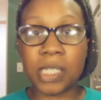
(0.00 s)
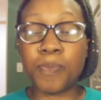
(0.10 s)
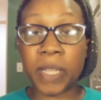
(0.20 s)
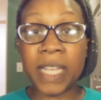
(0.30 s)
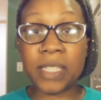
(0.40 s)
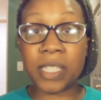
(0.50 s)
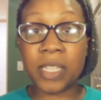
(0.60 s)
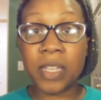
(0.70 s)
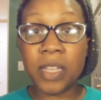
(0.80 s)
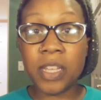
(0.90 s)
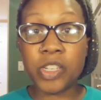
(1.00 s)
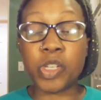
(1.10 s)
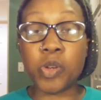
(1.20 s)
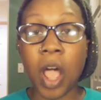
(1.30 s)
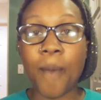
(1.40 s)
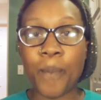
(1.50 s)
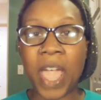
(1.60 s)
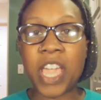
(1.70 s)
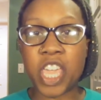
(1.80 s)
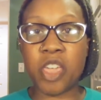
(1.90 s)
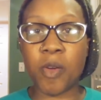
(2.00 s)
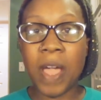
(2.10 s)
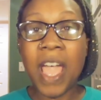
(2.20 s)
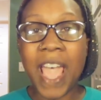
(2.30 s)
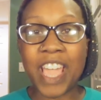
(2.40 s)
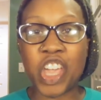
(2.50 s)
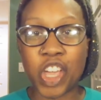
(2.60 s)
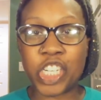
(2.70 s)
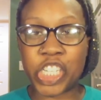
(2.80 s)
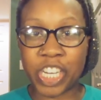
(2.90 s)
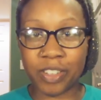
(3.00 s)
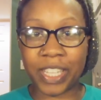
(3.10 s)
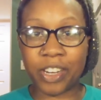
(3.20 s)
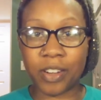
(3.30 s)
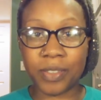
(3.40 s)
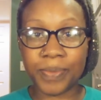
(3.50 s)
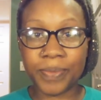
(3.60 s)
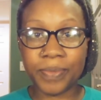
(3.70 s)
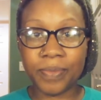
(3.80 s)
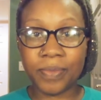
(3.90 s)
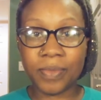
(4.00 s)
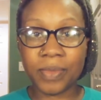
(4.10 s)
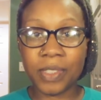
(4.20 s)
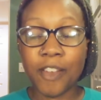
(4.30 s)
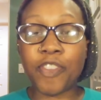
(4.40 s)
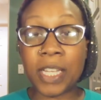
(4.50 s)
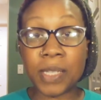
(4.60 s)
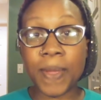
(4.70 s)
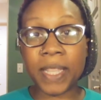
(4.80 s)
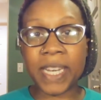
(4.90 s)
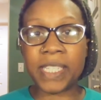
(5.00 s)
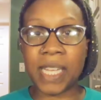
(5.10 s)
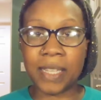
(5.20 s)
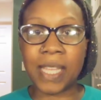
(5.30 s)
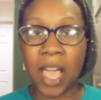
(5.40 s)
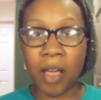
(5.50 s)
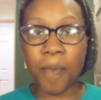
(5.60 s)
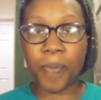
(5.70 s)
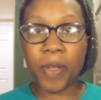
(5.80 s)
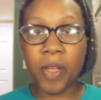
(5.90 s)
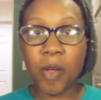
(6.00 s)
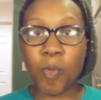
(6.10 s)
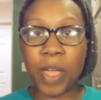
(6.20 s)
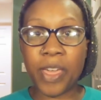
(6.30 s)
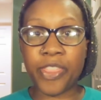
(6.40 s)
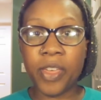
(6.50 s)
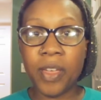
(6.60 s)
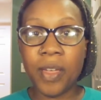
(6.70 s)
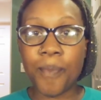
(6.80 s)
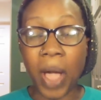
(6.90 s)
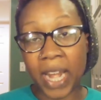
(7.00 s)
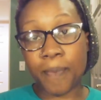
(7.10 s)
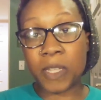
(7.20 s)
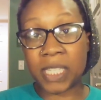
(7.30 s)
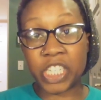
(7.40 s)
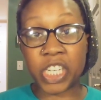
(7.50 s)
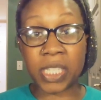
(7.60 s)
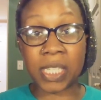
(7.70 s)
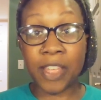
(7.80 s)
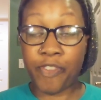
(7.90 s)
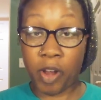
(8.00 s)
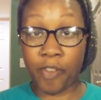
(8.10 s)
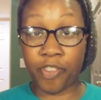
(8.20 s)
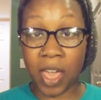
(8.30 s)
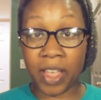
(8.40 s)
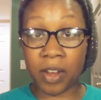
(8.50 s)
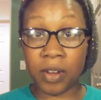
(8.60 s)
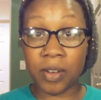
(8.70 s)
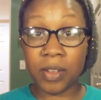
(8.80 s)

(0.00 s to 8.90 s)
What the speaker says: Splits do not make you a good cheerleader. Flexibility does help with body positions if you're a flyer.